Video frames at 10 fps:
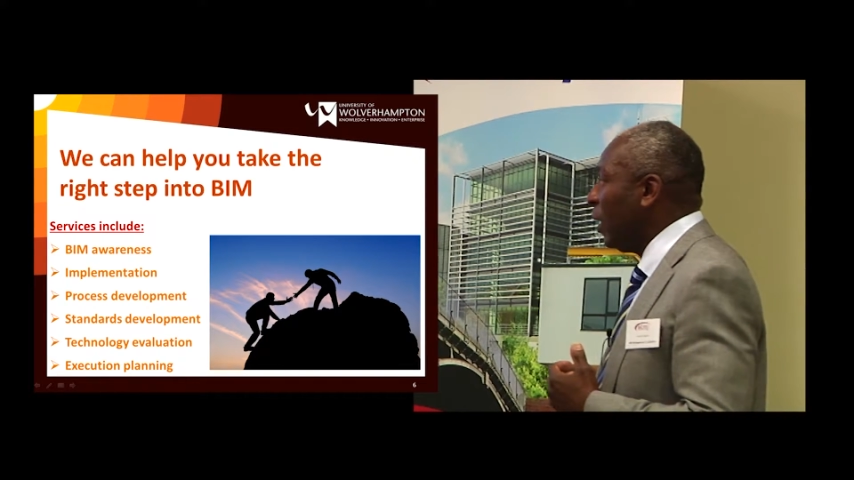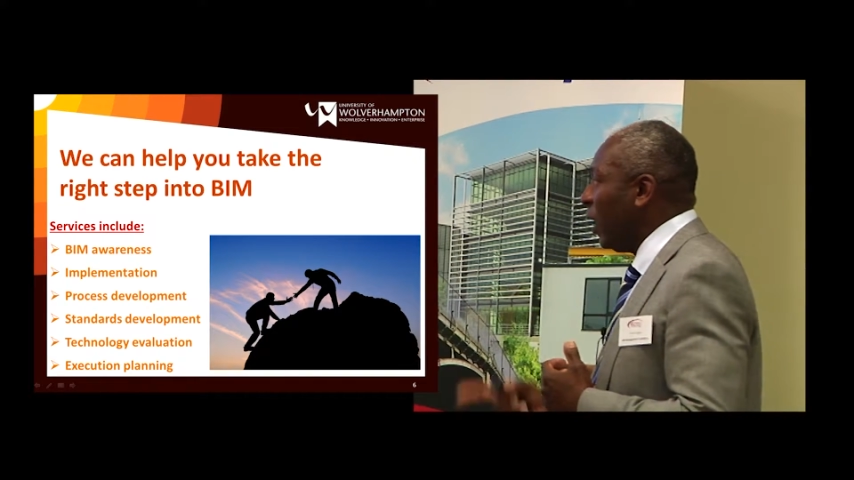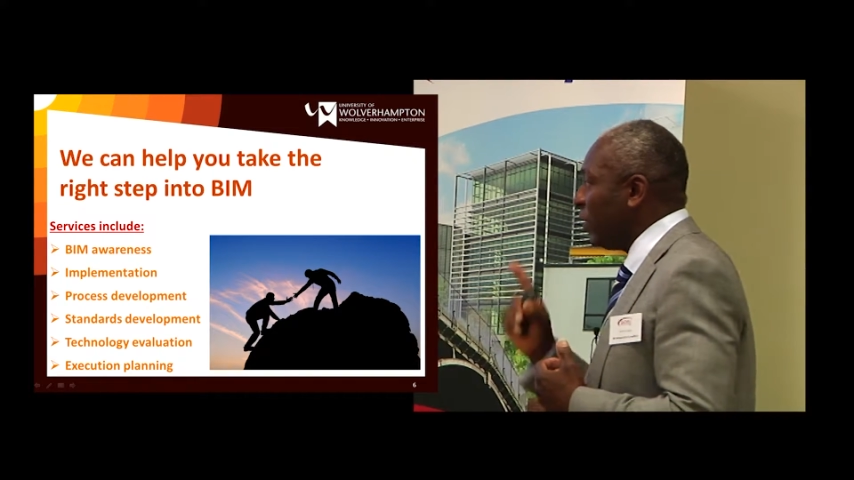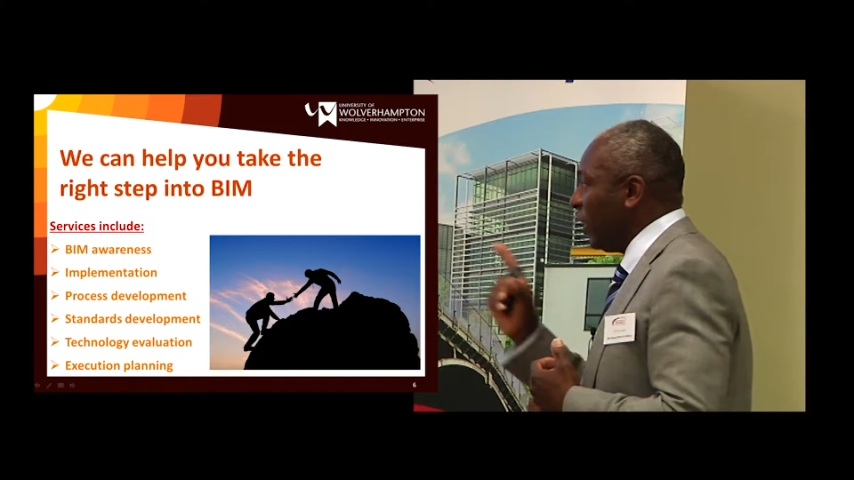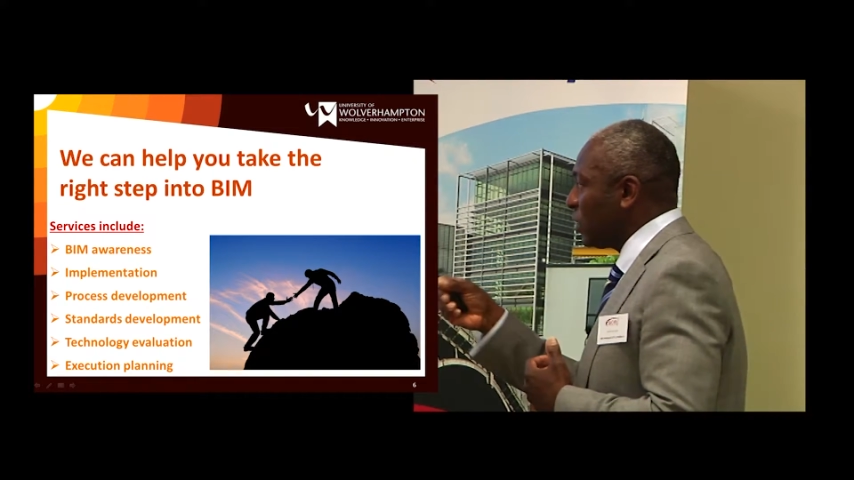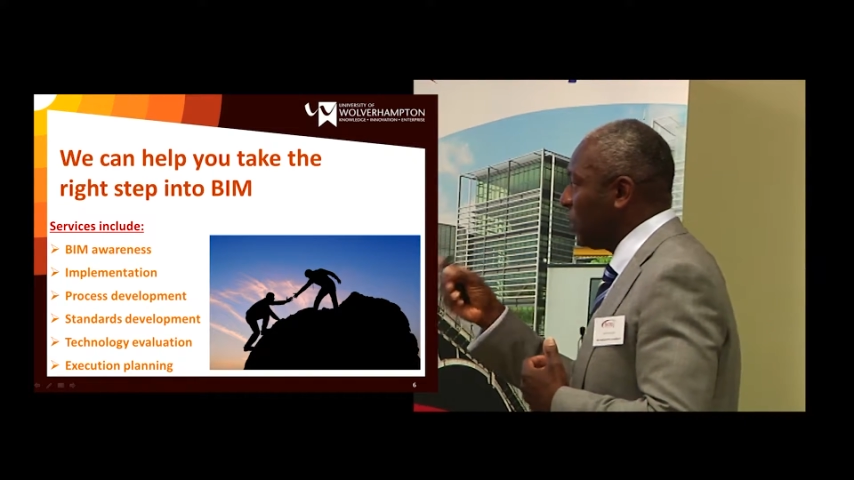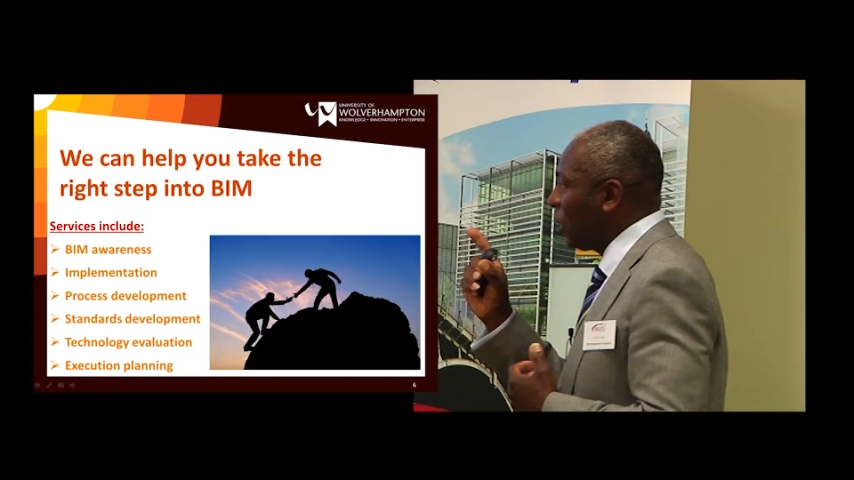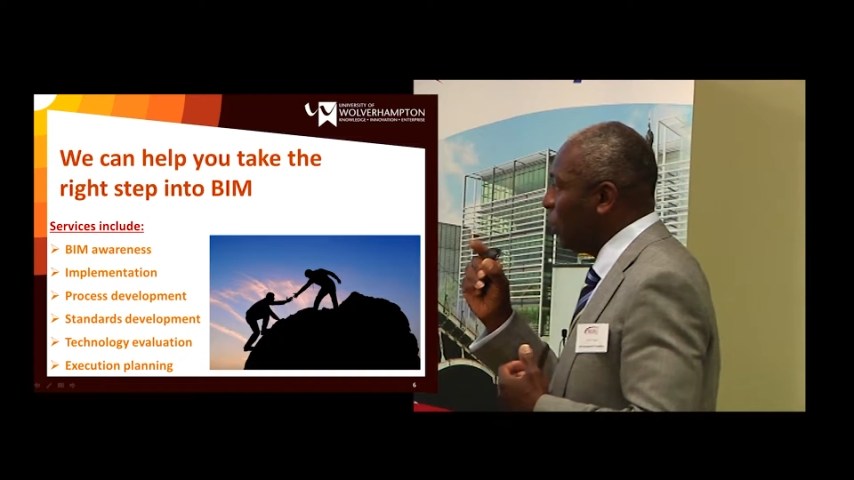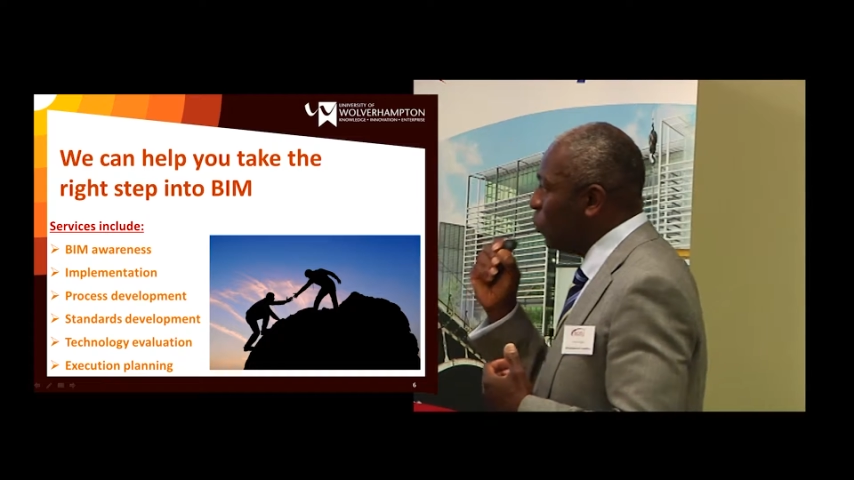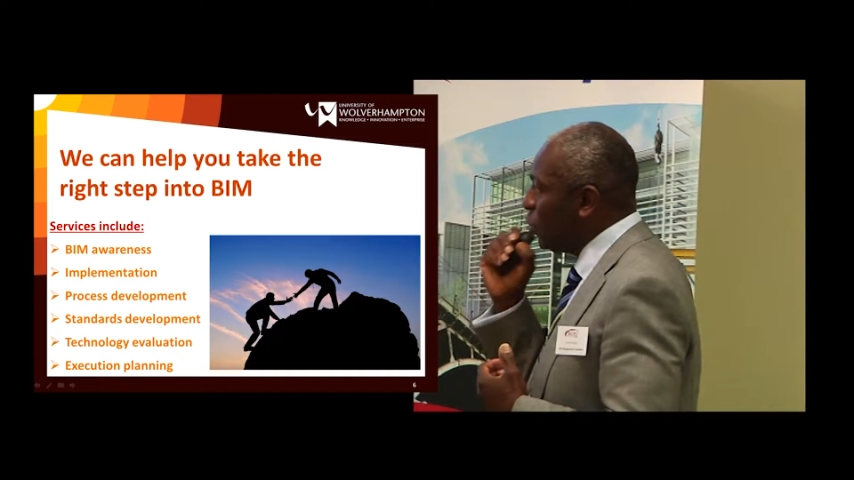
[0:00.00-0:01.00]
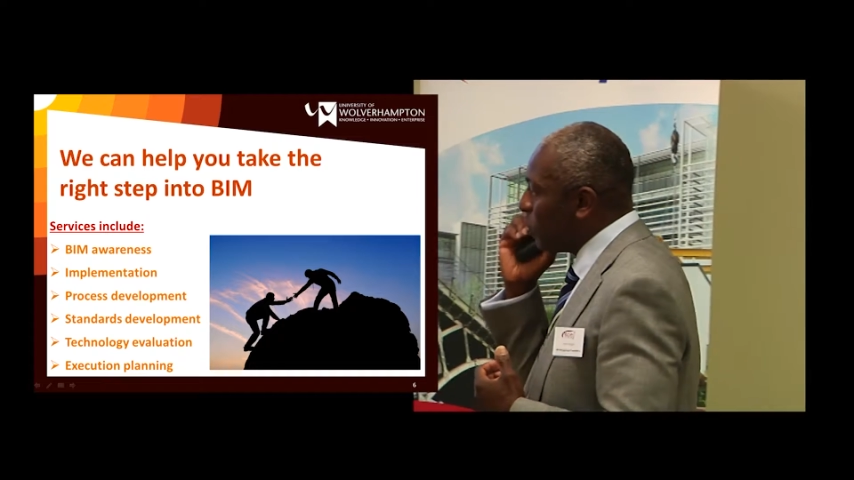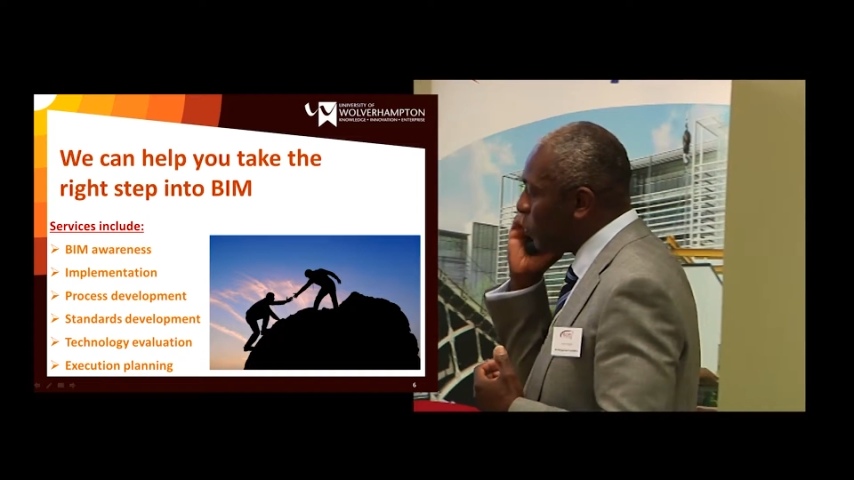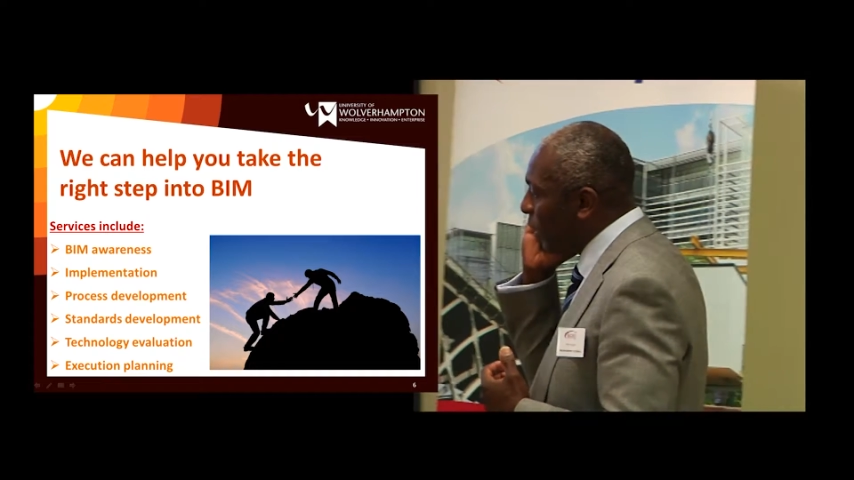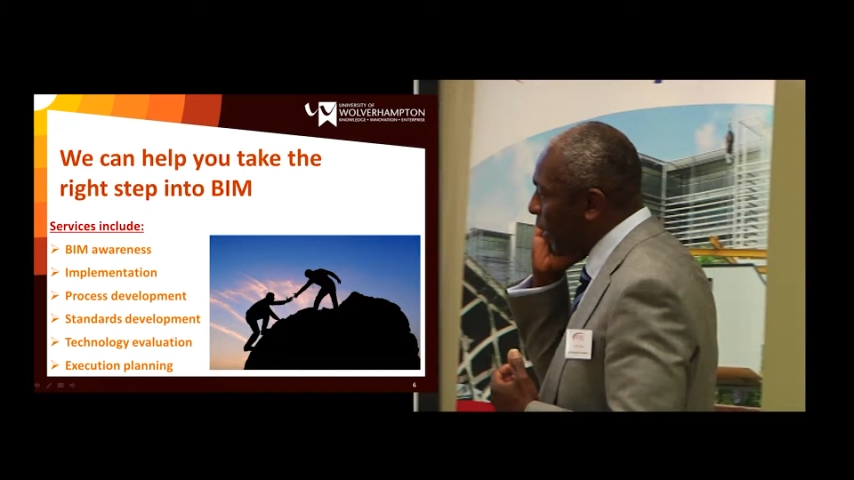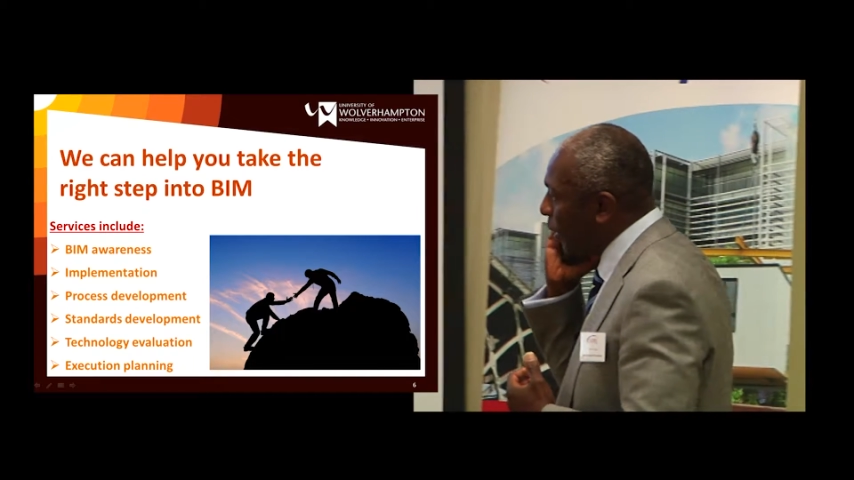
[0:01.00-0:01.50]
And then execution
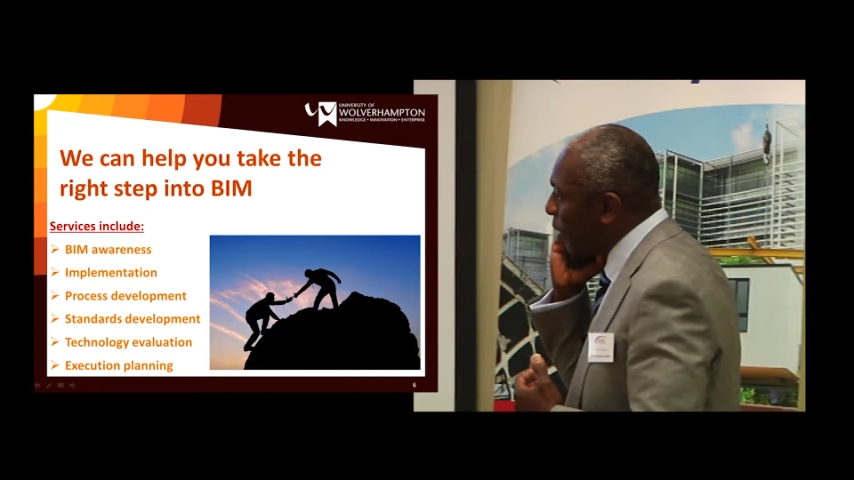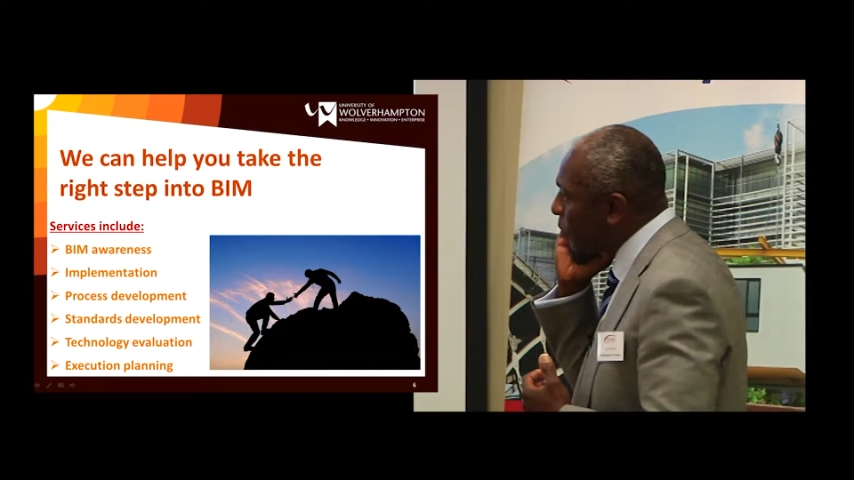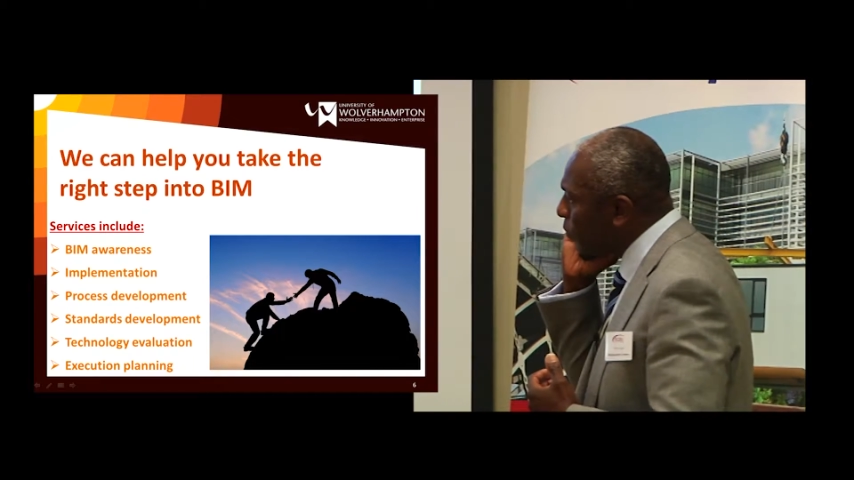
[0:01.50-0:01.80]
planning.